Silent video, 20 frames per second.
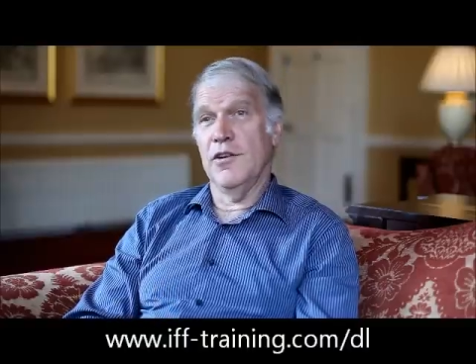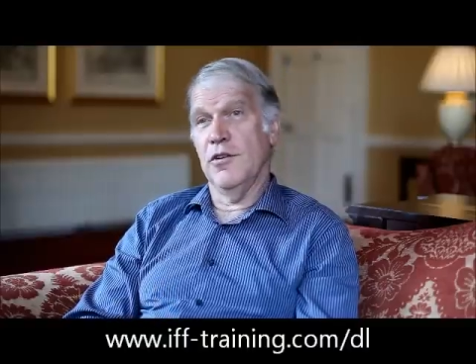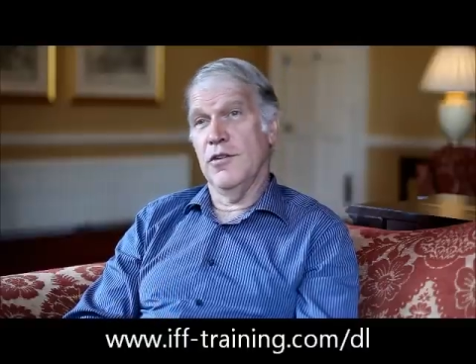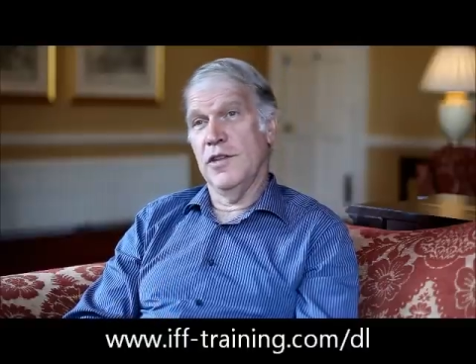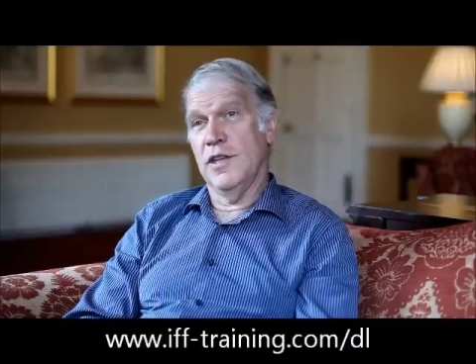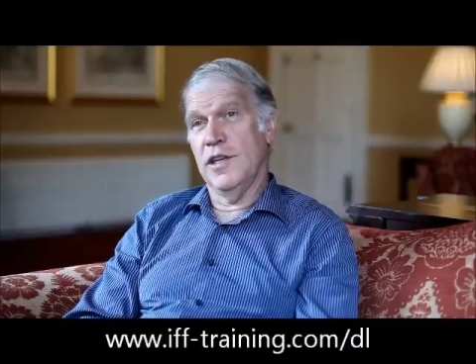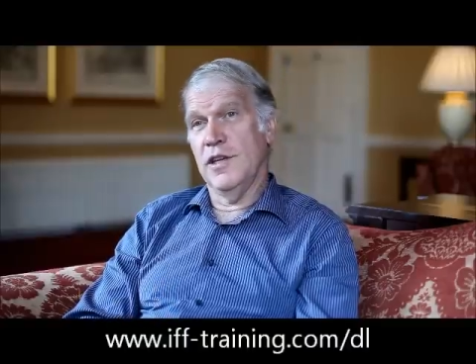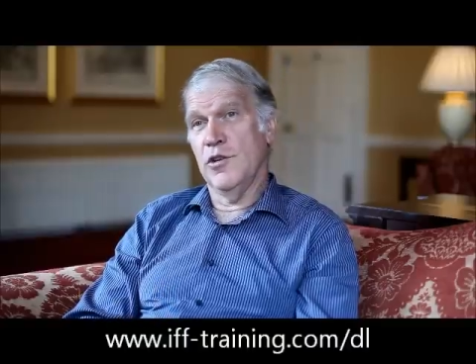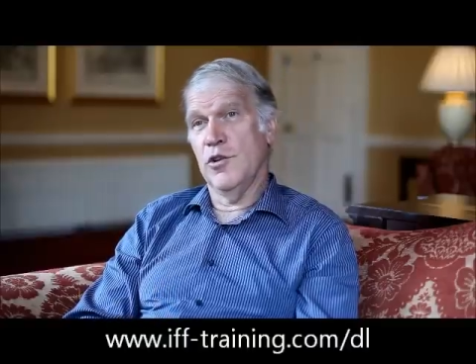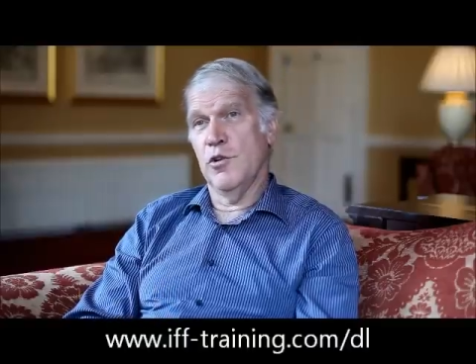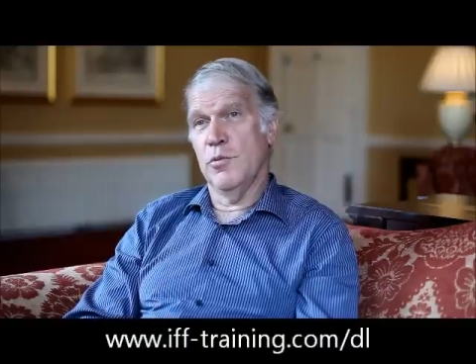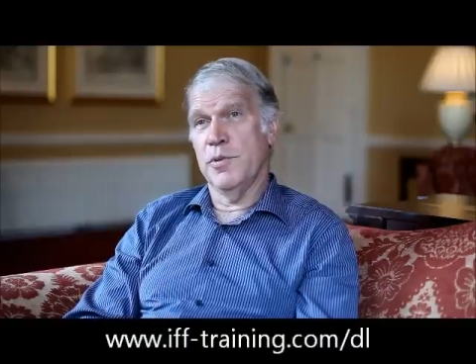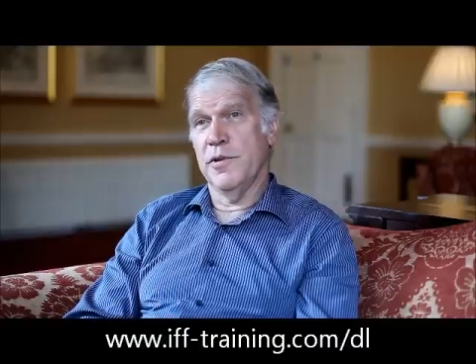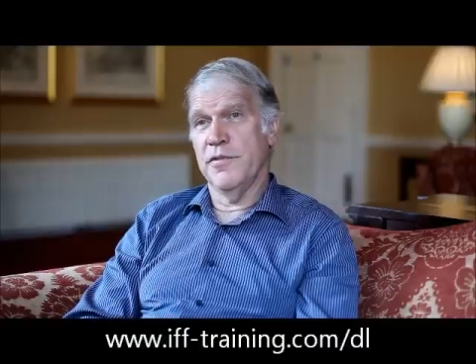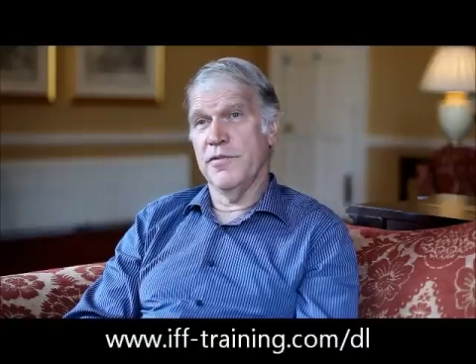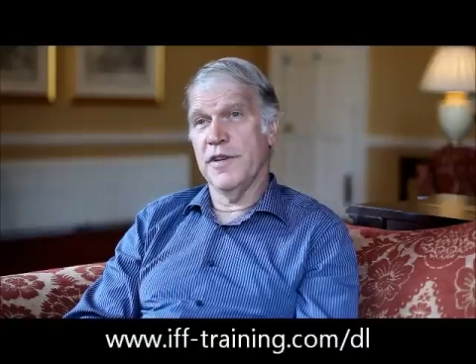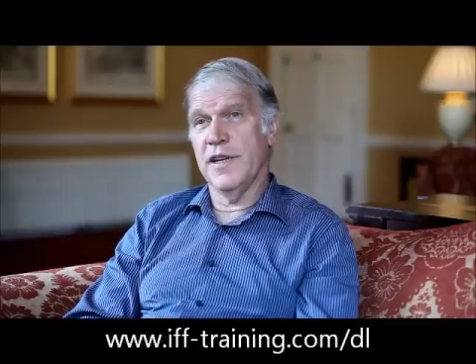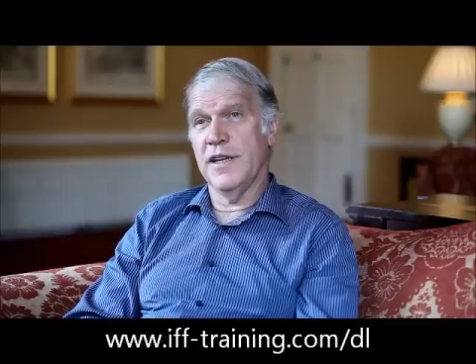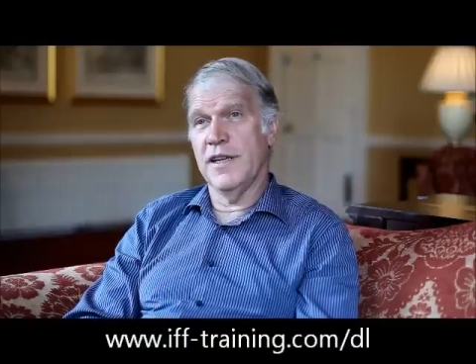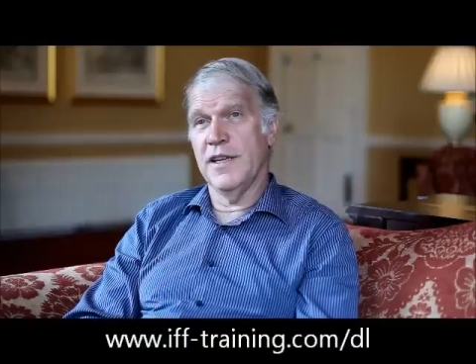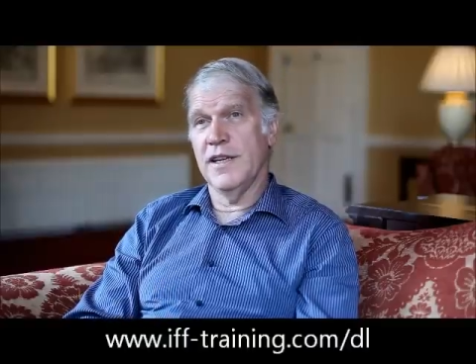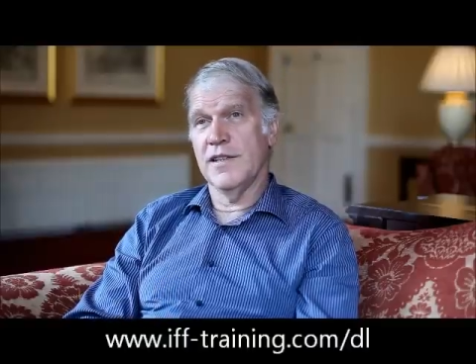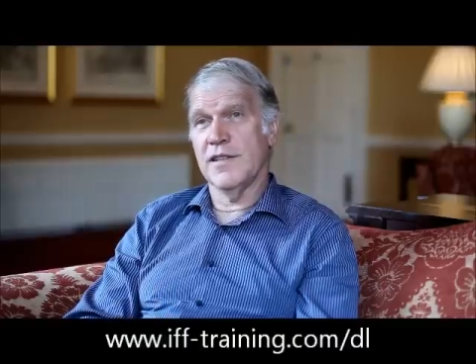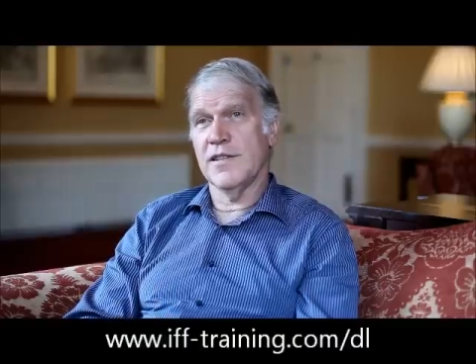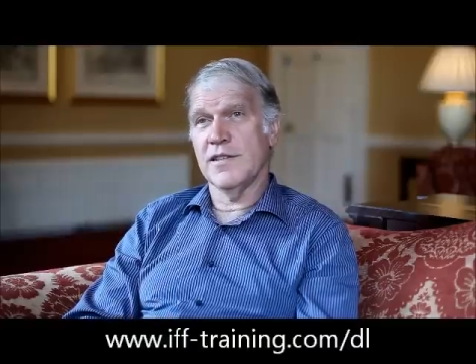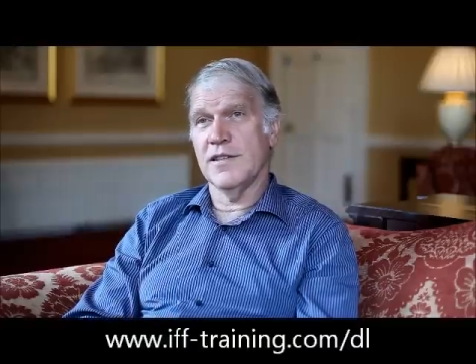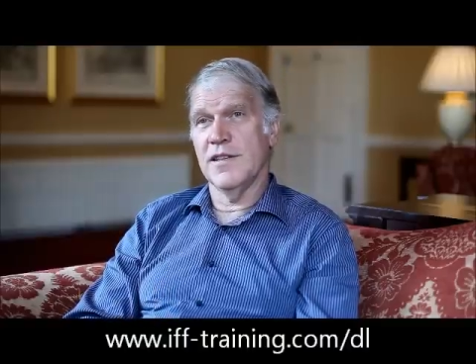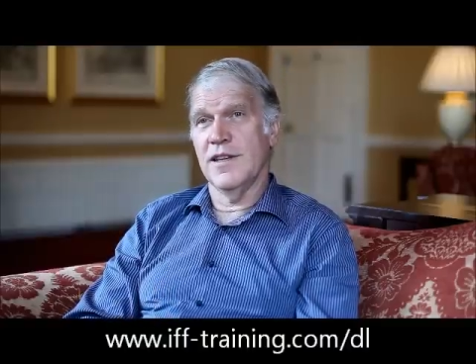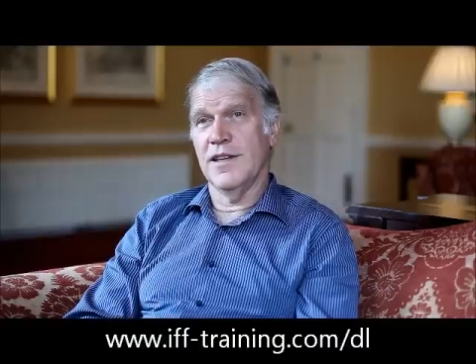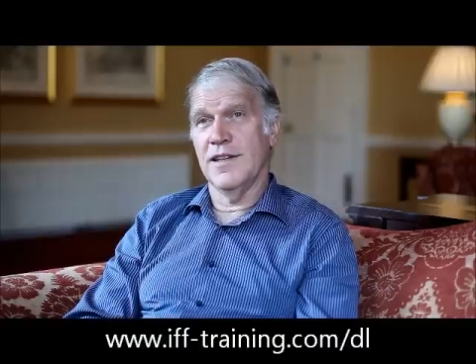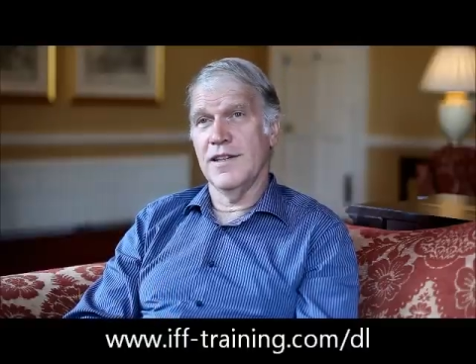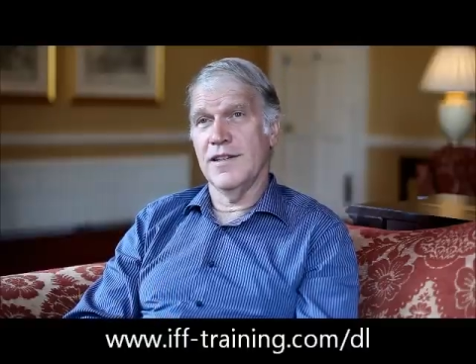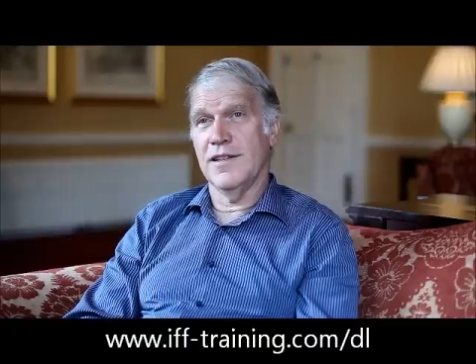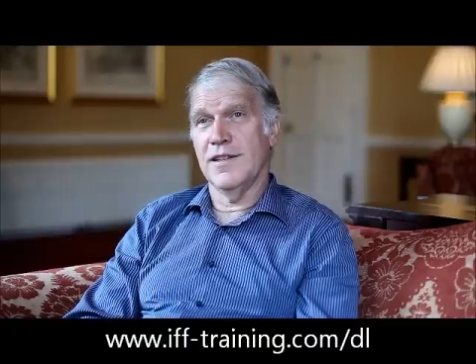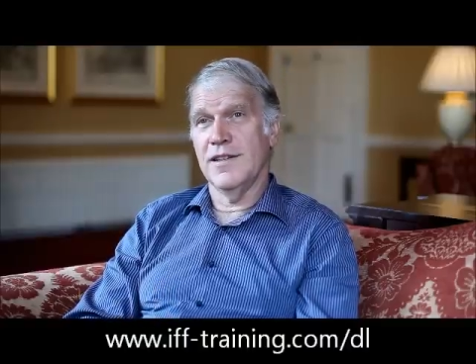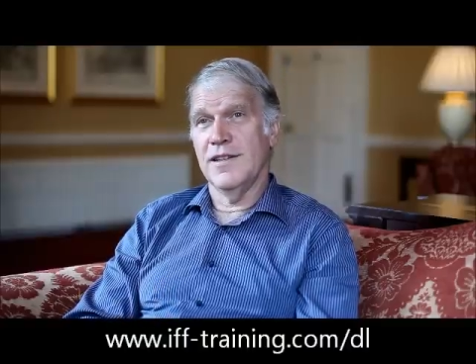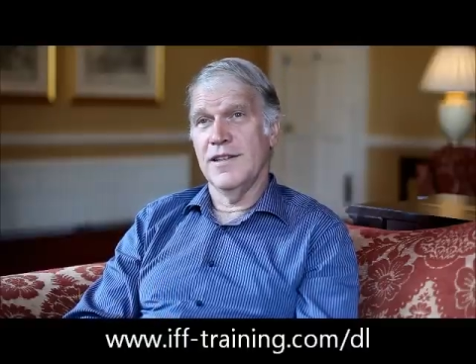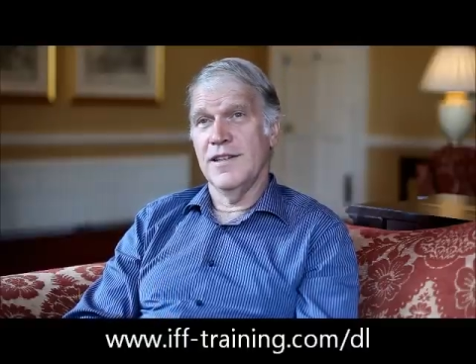on the corporate finance side.